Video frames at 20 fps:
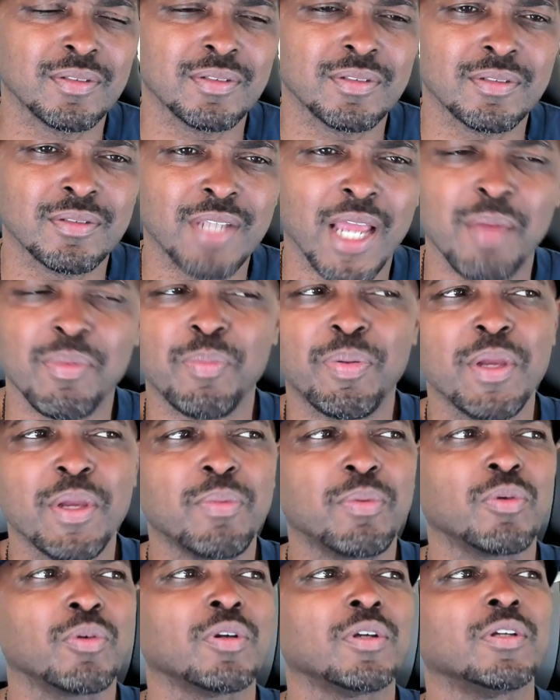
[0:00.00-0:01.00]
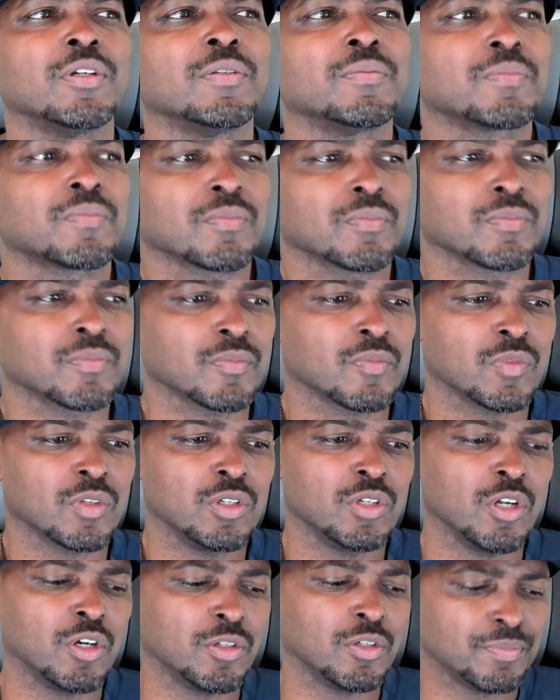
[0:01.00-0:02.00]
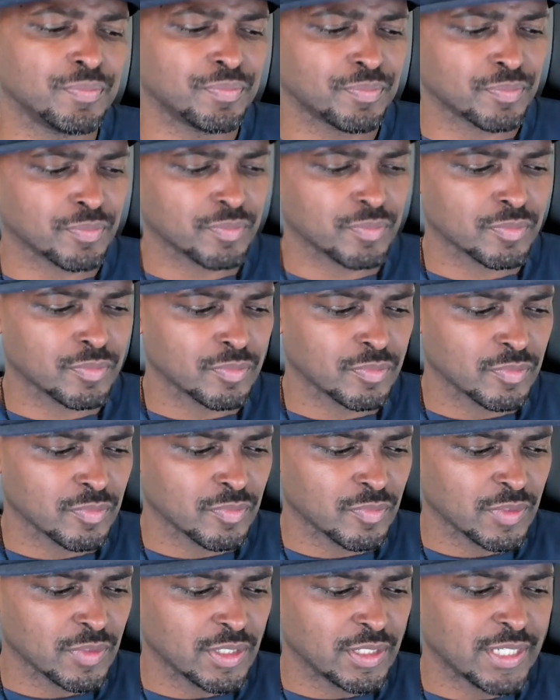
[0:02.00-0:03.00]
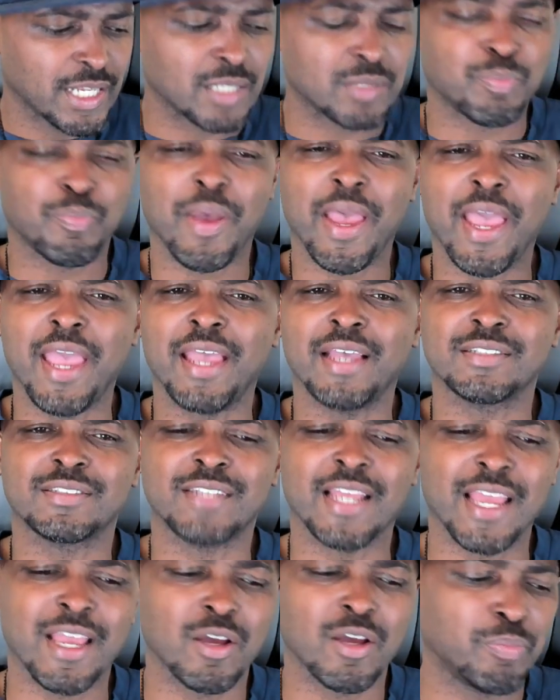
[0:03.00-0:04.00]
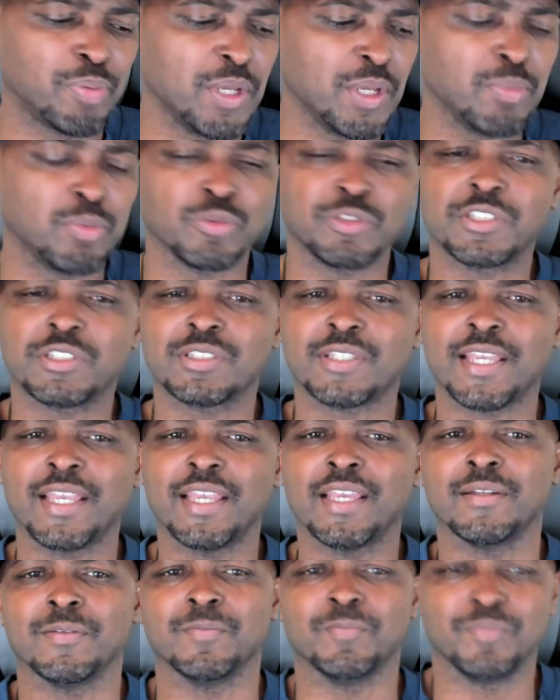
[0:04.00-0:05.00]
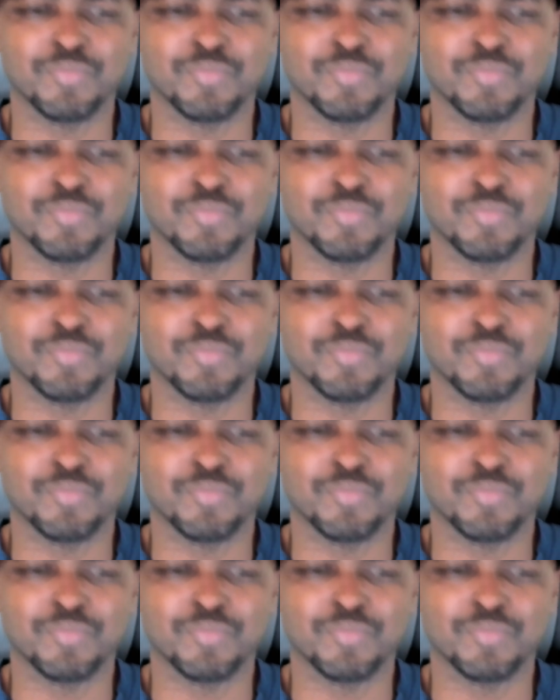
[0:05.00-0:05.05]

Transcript: Type of people, you know, that's passed down people's skin,